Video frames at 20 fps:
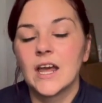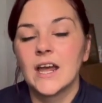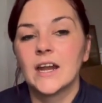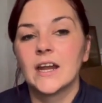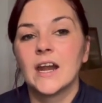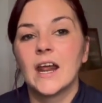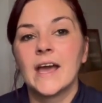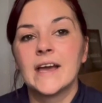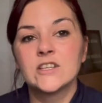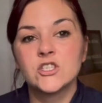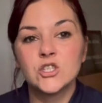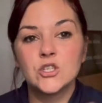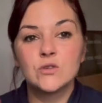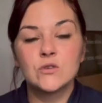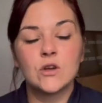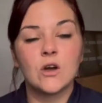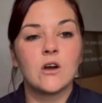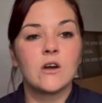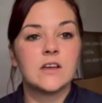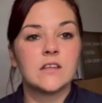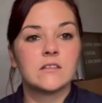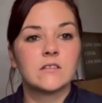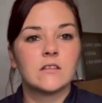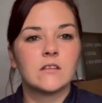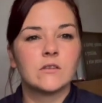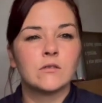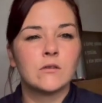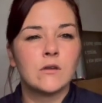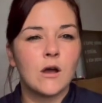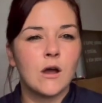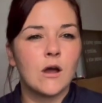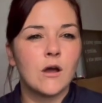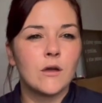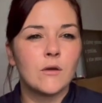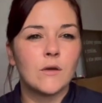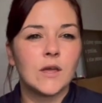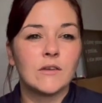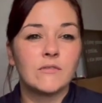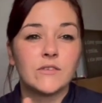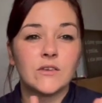And as you guys
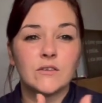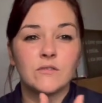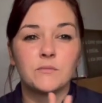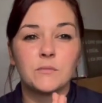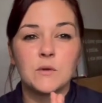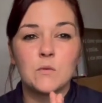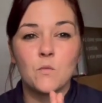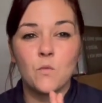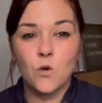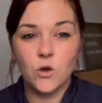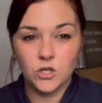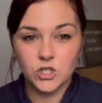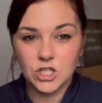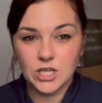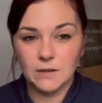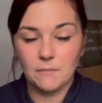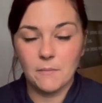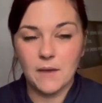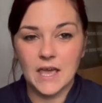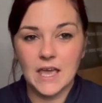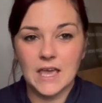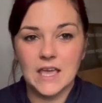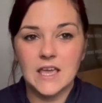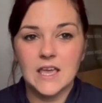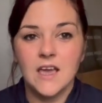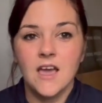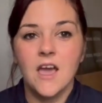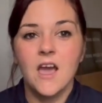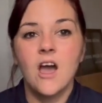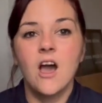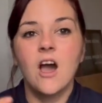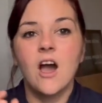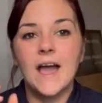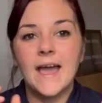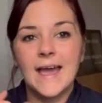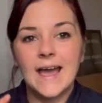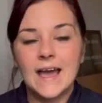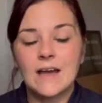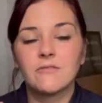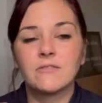know, if you've been watching me, I
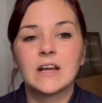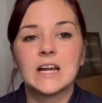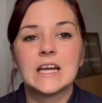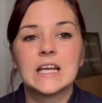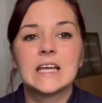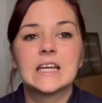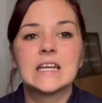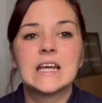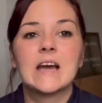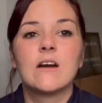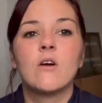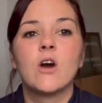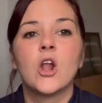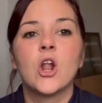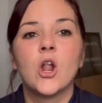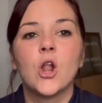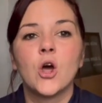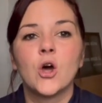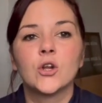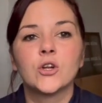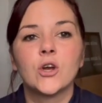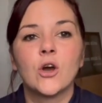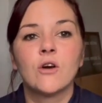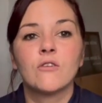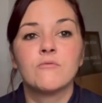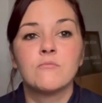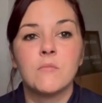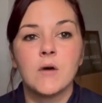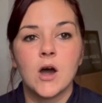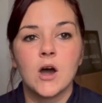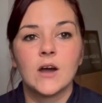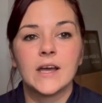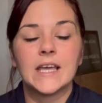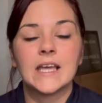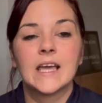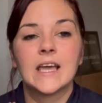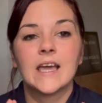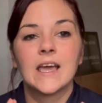have cleared out a lot of my